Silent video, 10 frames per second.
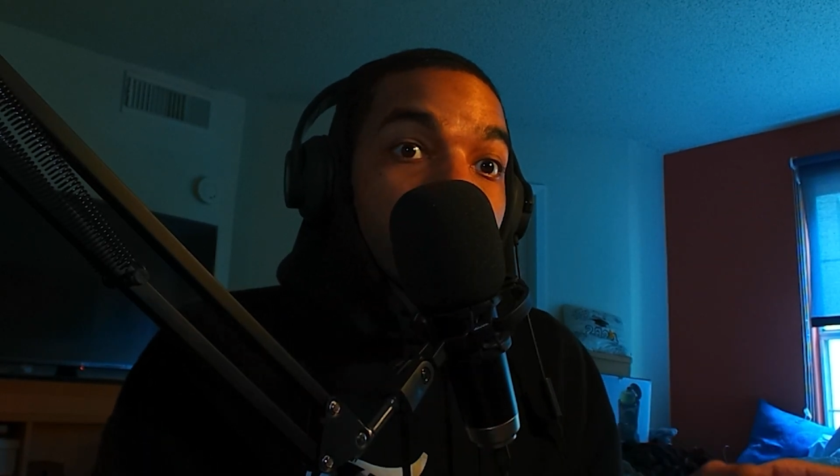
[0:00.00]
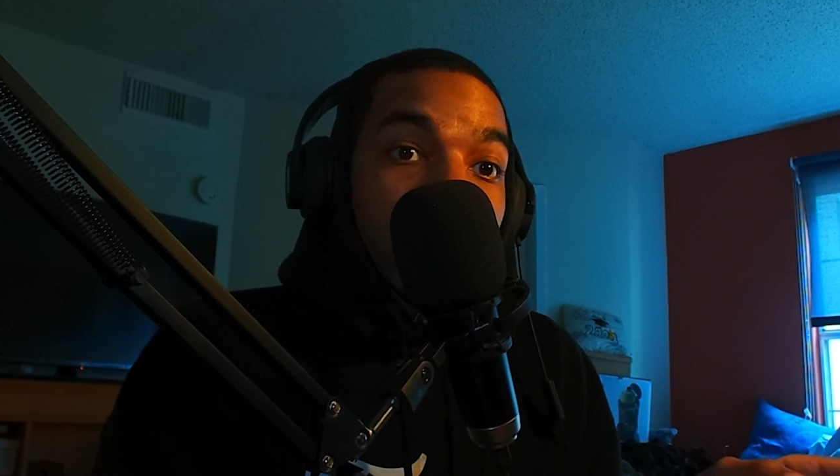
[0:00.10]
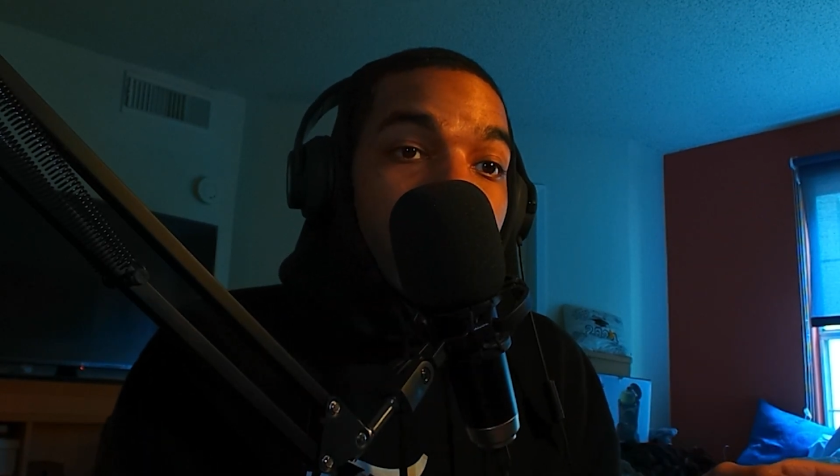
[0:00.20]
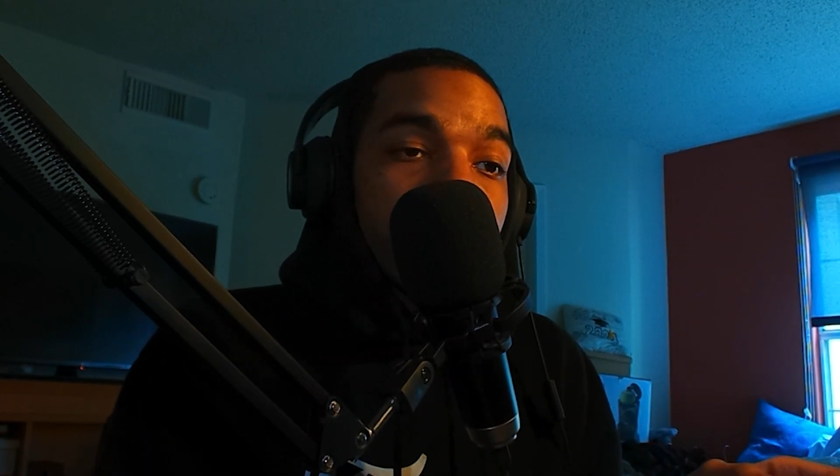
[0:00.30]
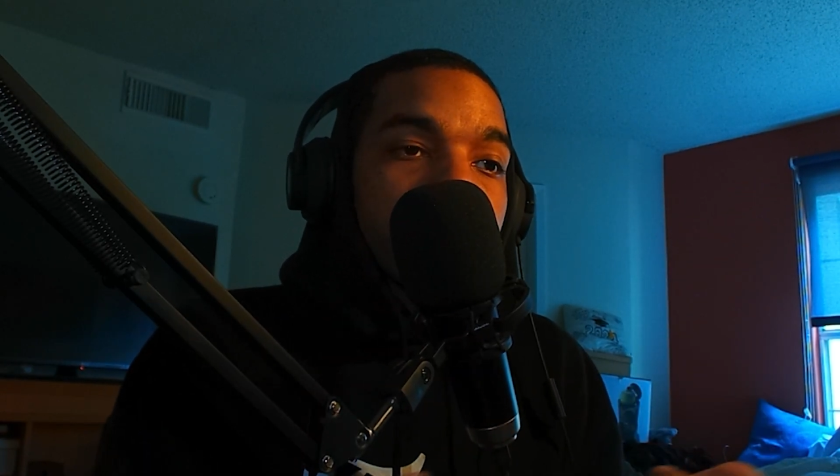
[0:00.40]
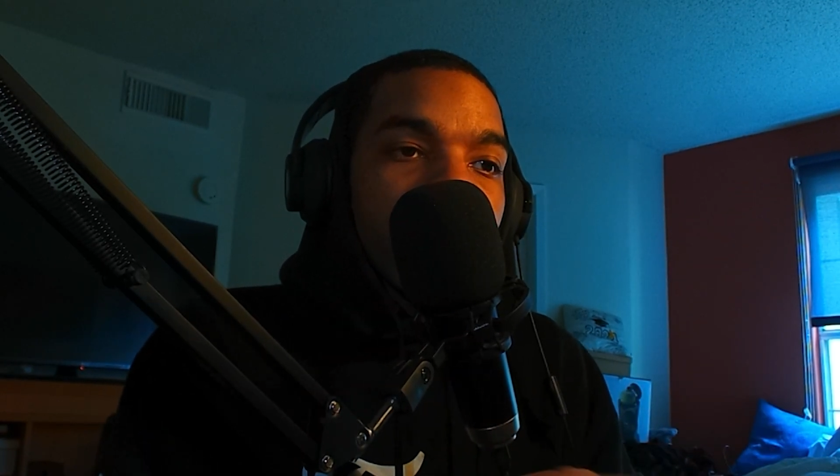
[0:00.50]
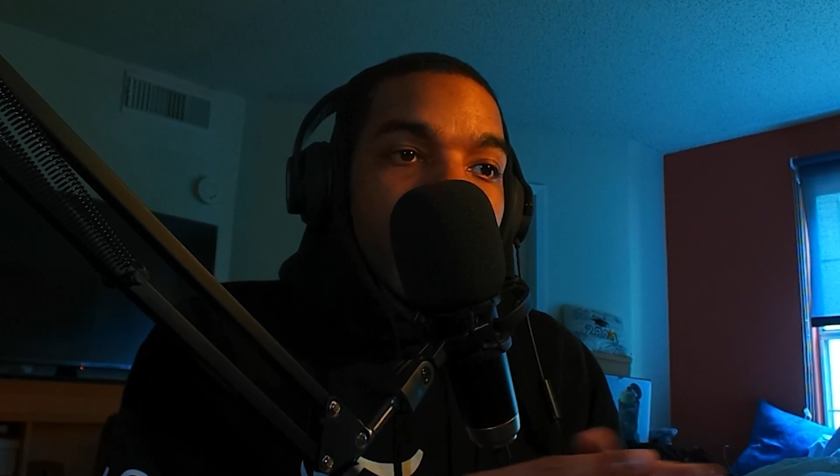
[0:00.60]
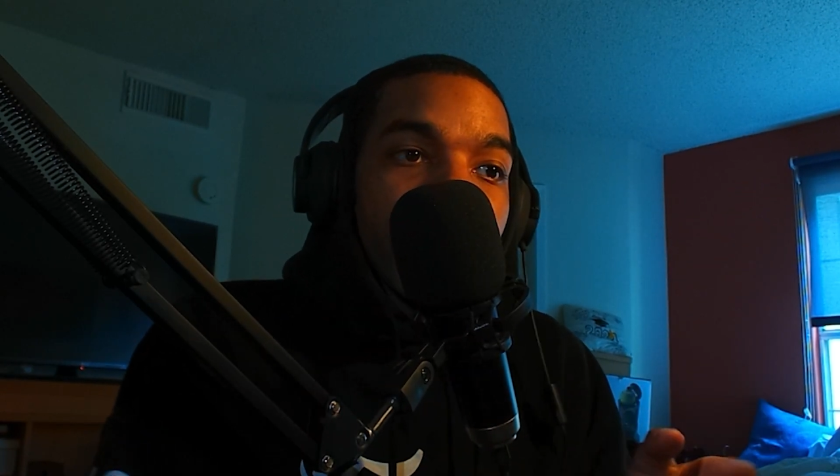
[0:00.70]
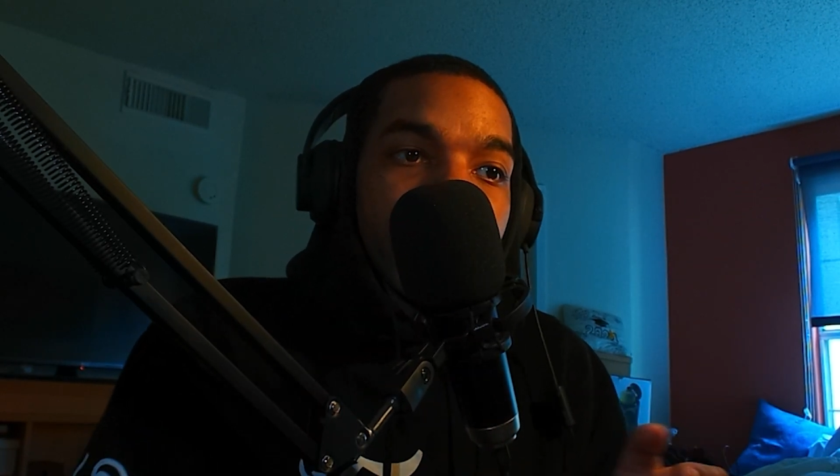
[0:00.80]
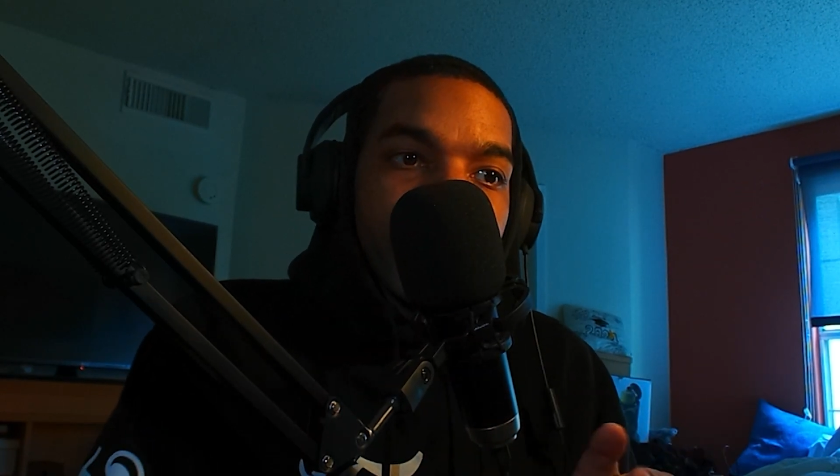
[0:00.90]
time
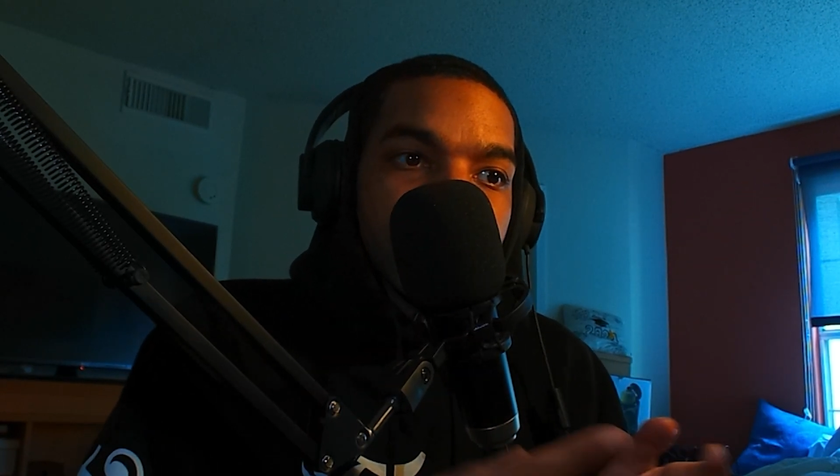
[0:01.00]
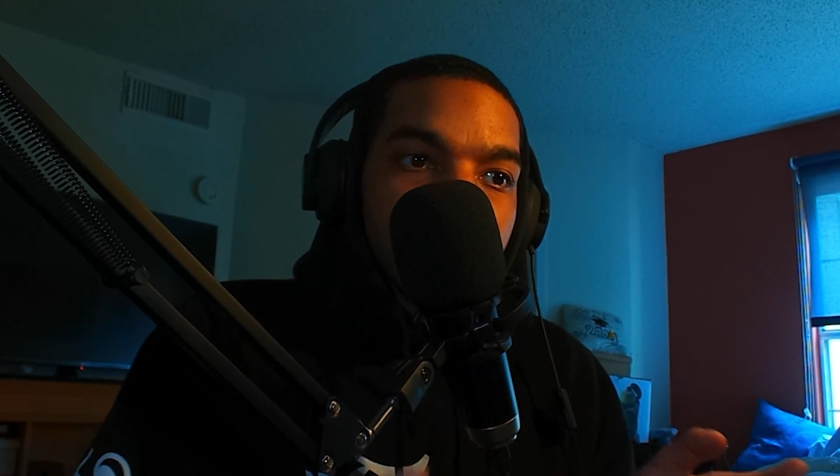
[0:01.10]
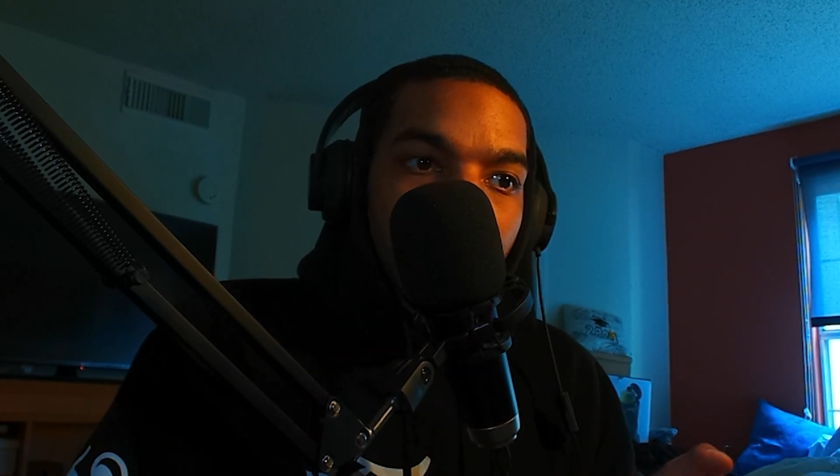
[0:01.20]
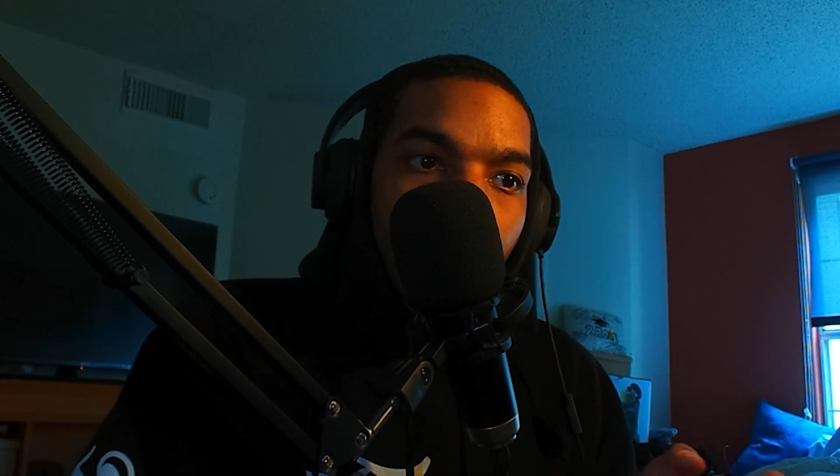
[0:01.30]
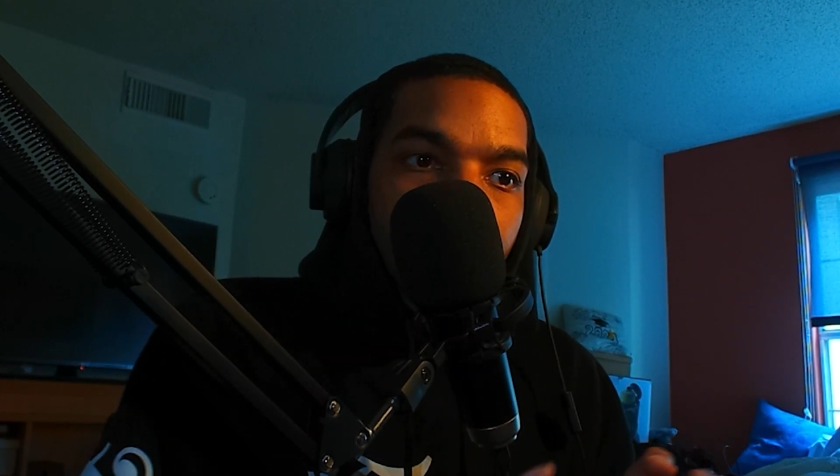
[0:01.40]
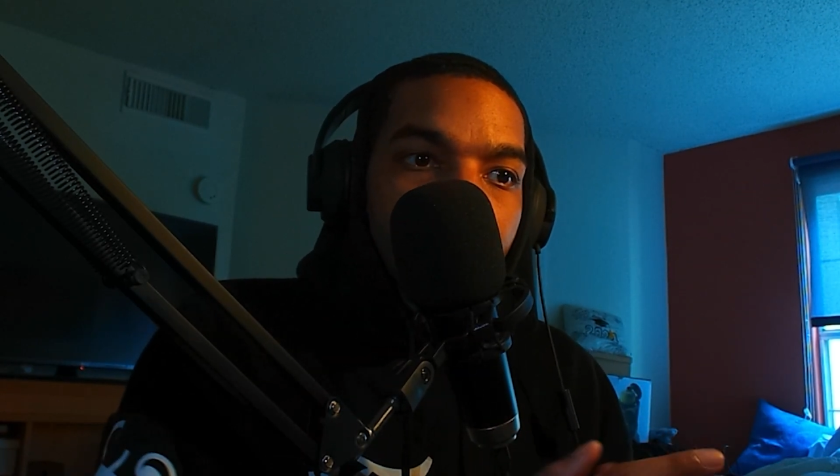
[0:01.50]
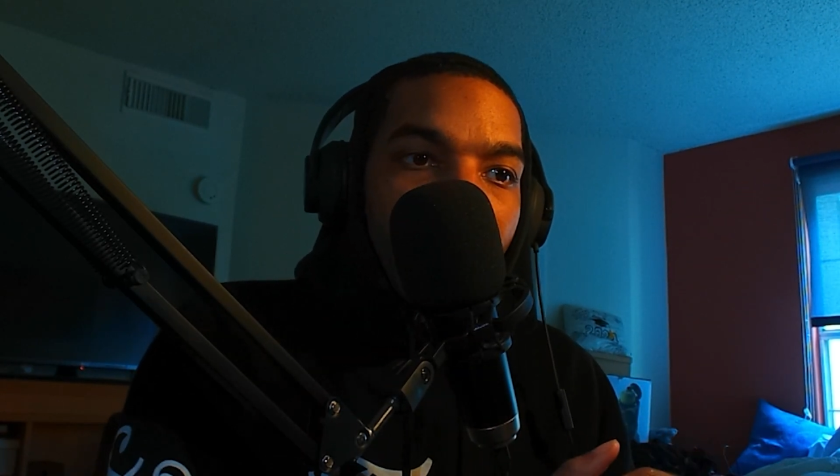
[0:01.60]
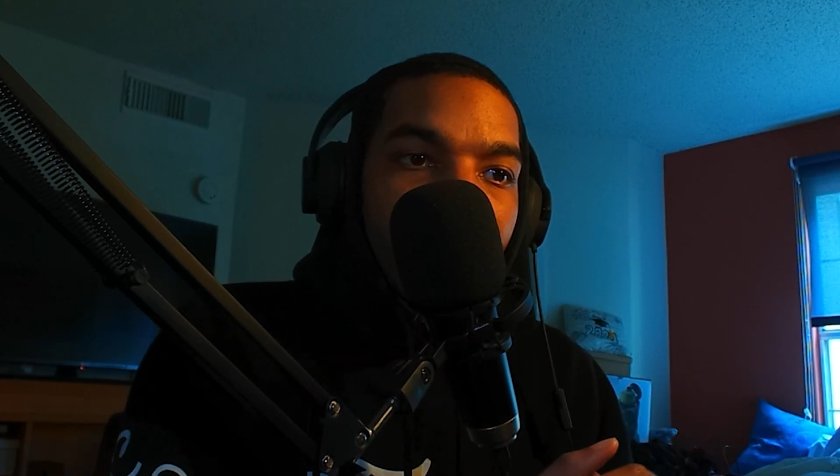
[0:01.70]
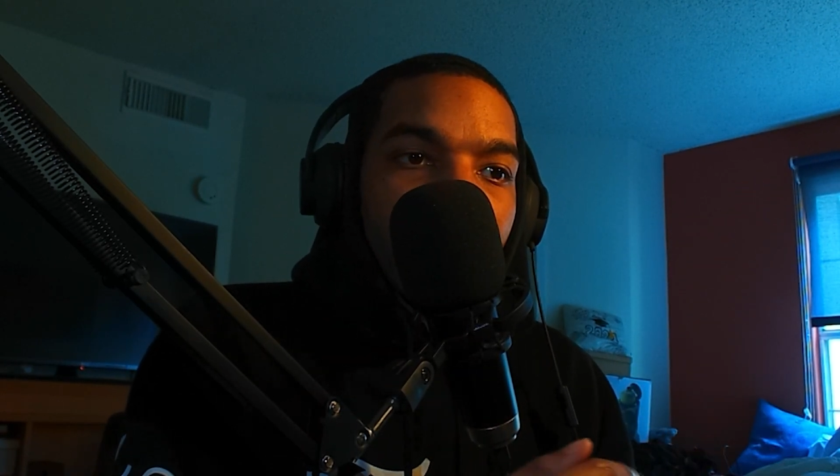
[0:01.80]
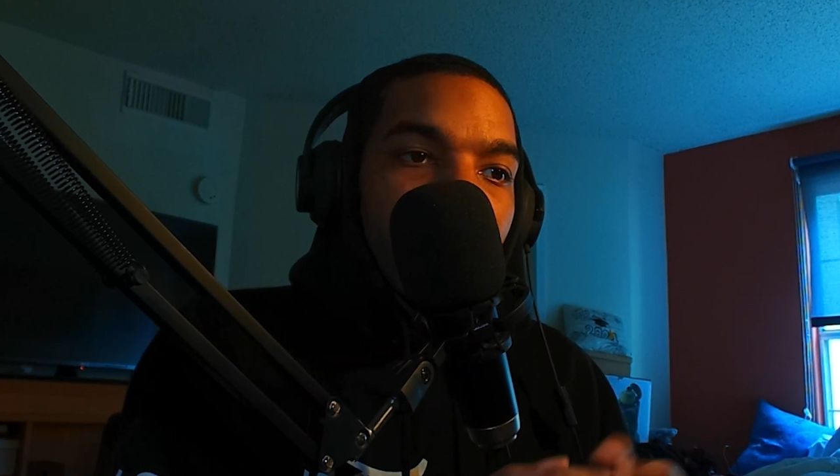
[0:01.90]
and he just comes
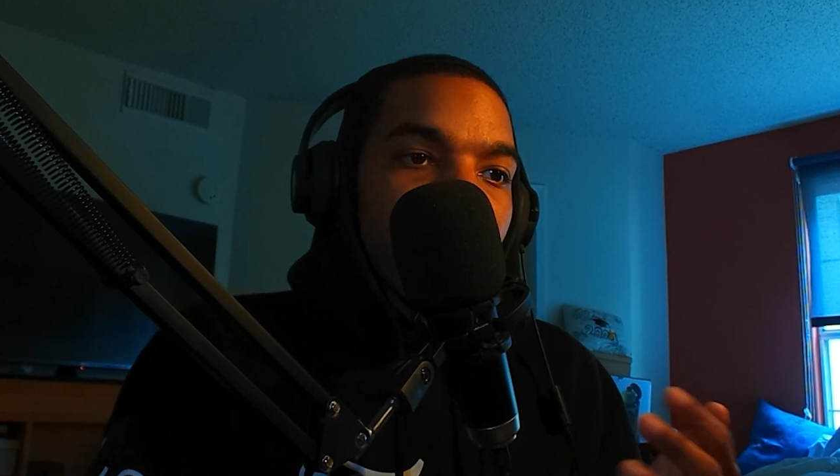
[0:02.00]
back,